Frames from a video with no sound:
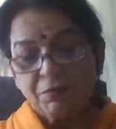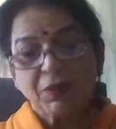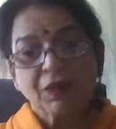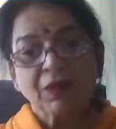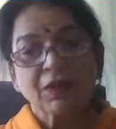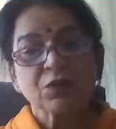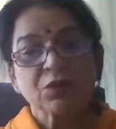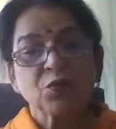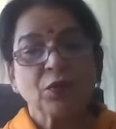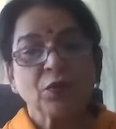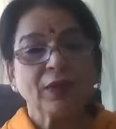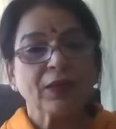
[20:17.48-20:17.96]

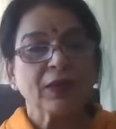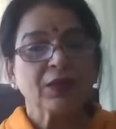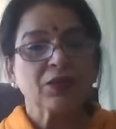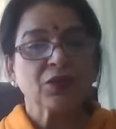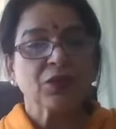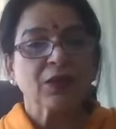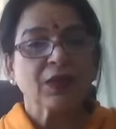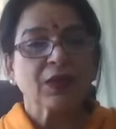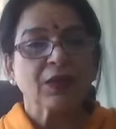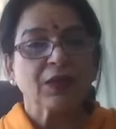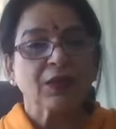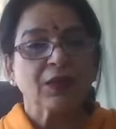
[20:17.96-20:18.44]
Because what
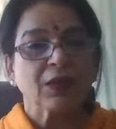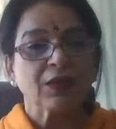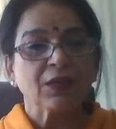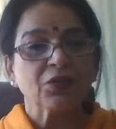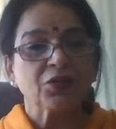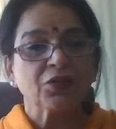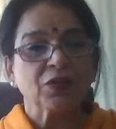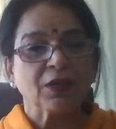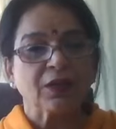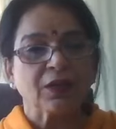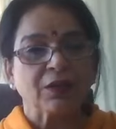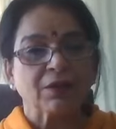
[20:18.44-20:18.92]
is a
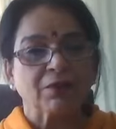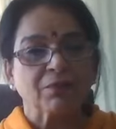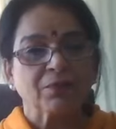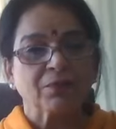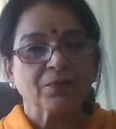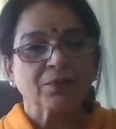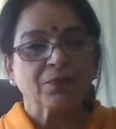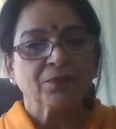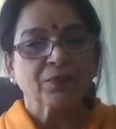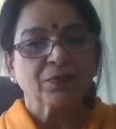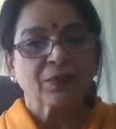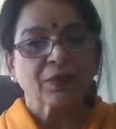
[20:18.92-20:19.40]

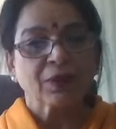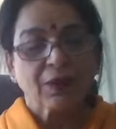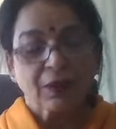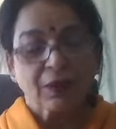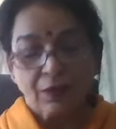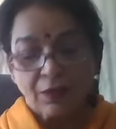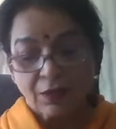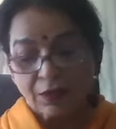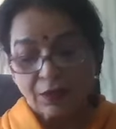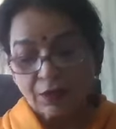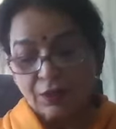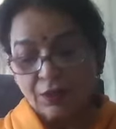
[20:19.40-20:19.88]
creation?
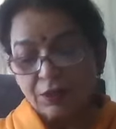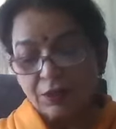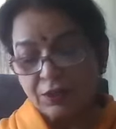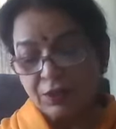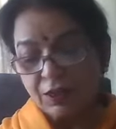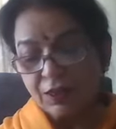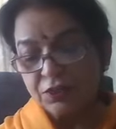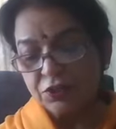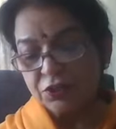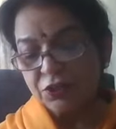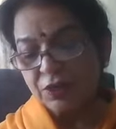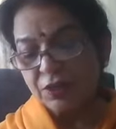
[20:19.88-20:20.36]

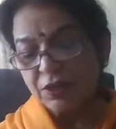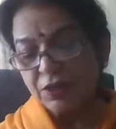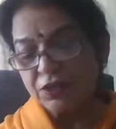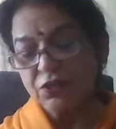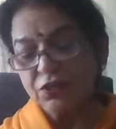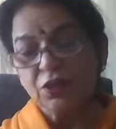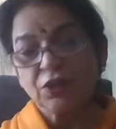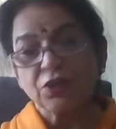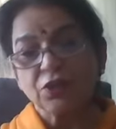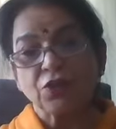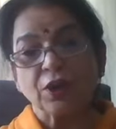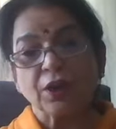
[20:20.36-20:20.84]
Creation
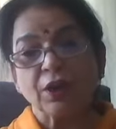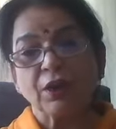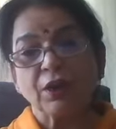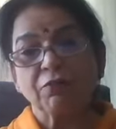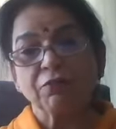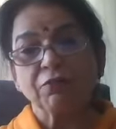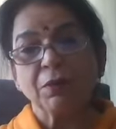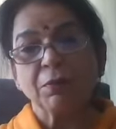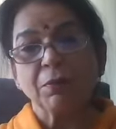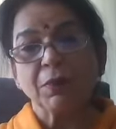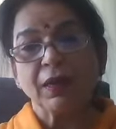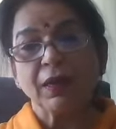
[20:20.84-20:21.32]
is a
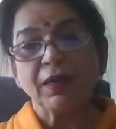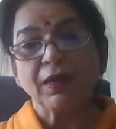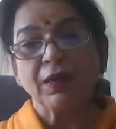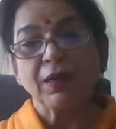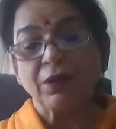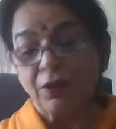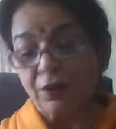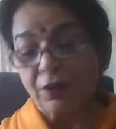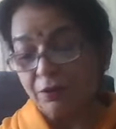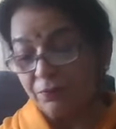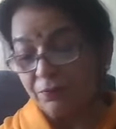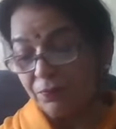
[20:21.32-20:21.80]
trick of the
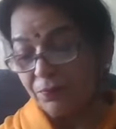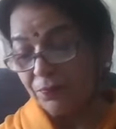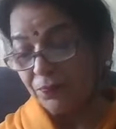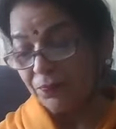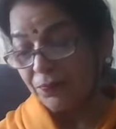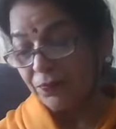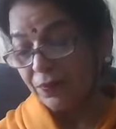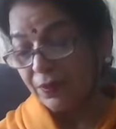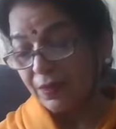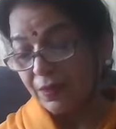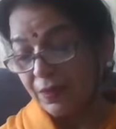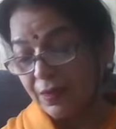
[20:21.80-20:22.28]
mind.
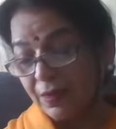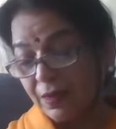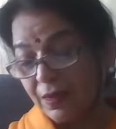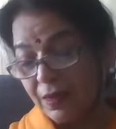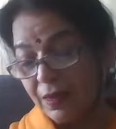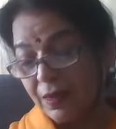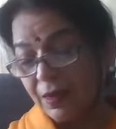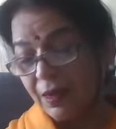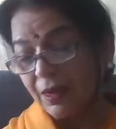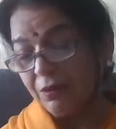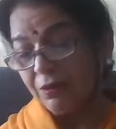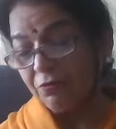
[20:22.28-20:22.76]

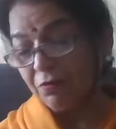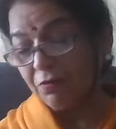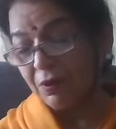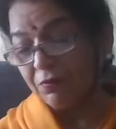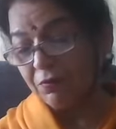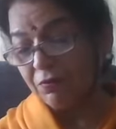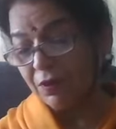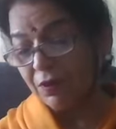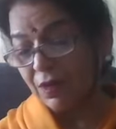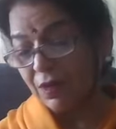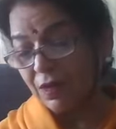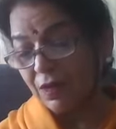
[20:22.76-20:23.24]
And
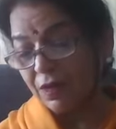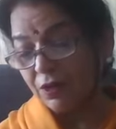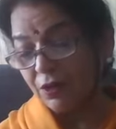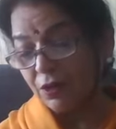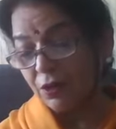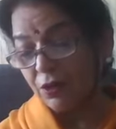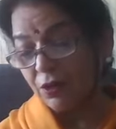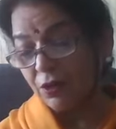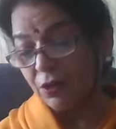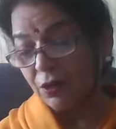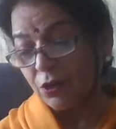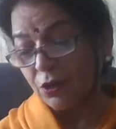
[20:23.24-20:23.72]
when we
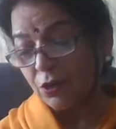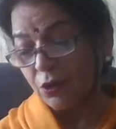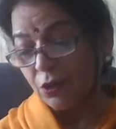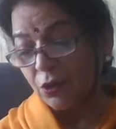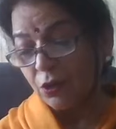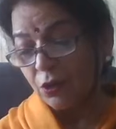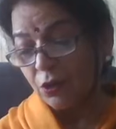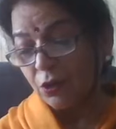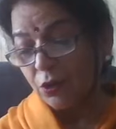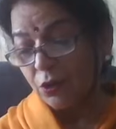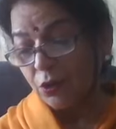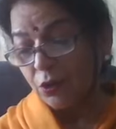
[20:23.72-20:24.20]
are
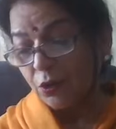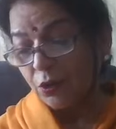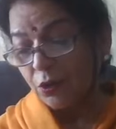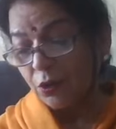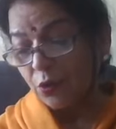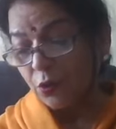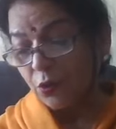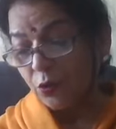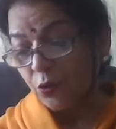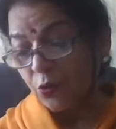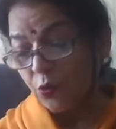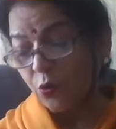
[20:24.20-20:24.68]

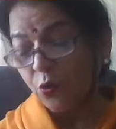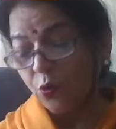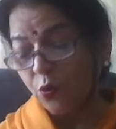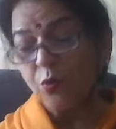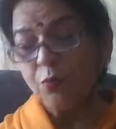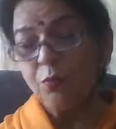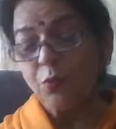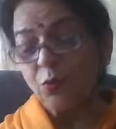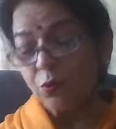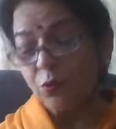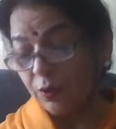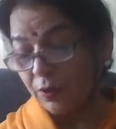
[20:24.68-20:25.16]

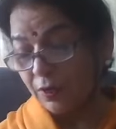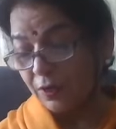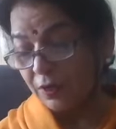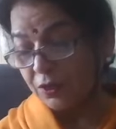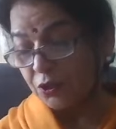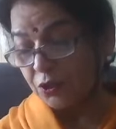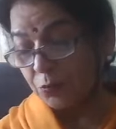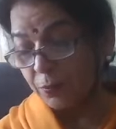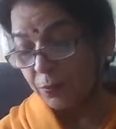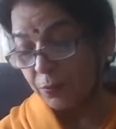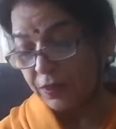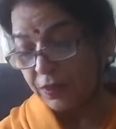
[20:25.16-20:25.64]
no more
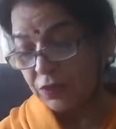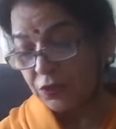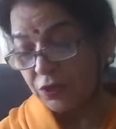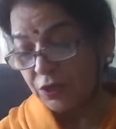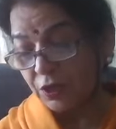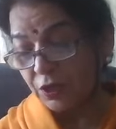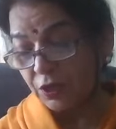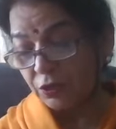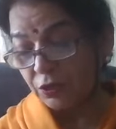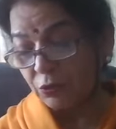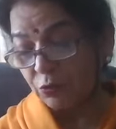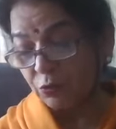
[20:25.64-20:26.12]

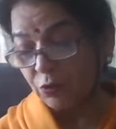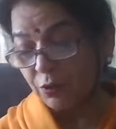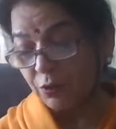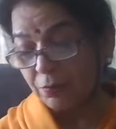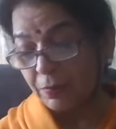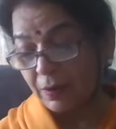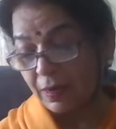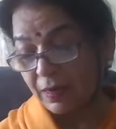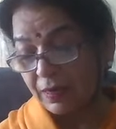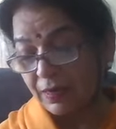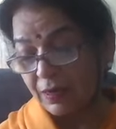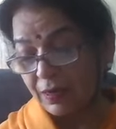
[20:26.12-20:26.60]
expressing through
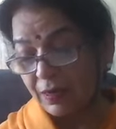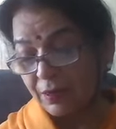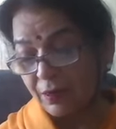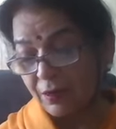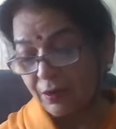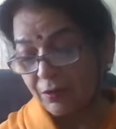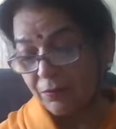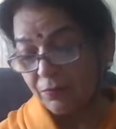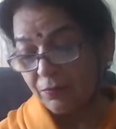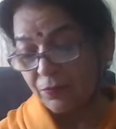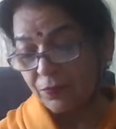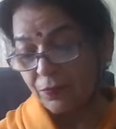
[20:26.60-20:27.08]
the
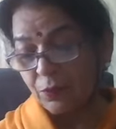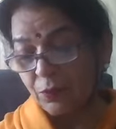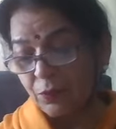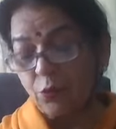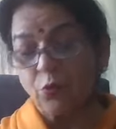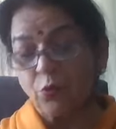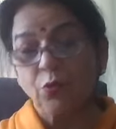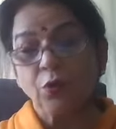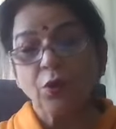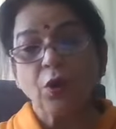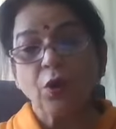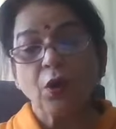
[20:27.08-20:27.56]
mind,
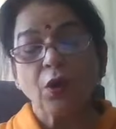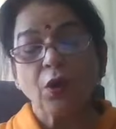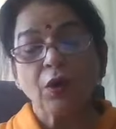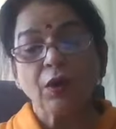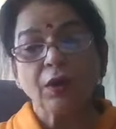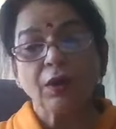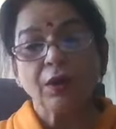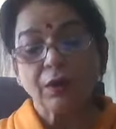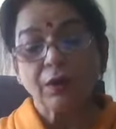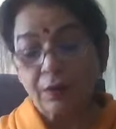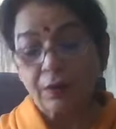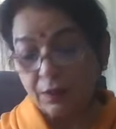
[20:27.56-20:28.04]
no
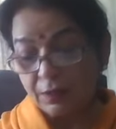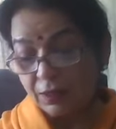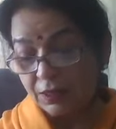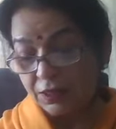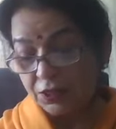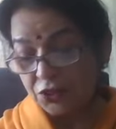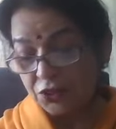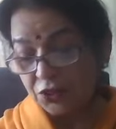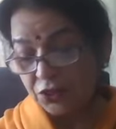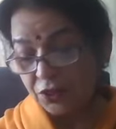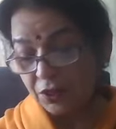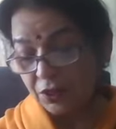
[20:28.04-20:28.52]
longer
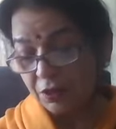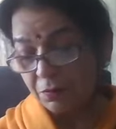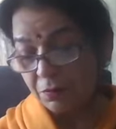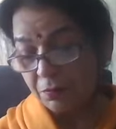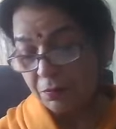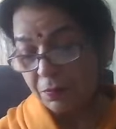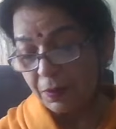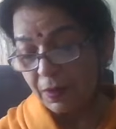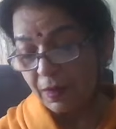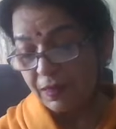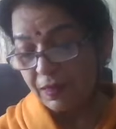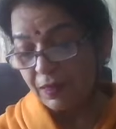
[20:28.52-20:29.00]

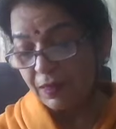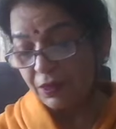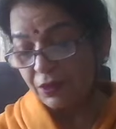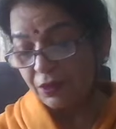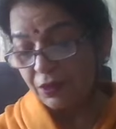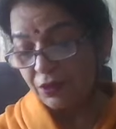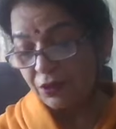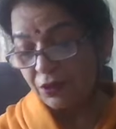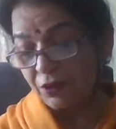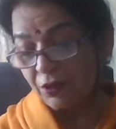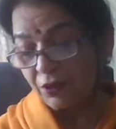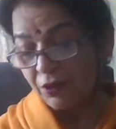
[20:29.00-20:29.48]
conditioned by
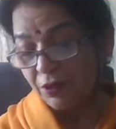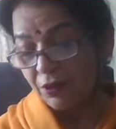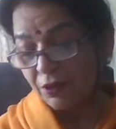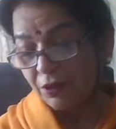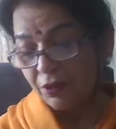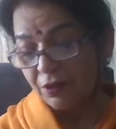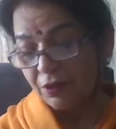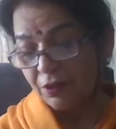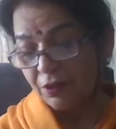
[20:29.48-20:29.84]
it,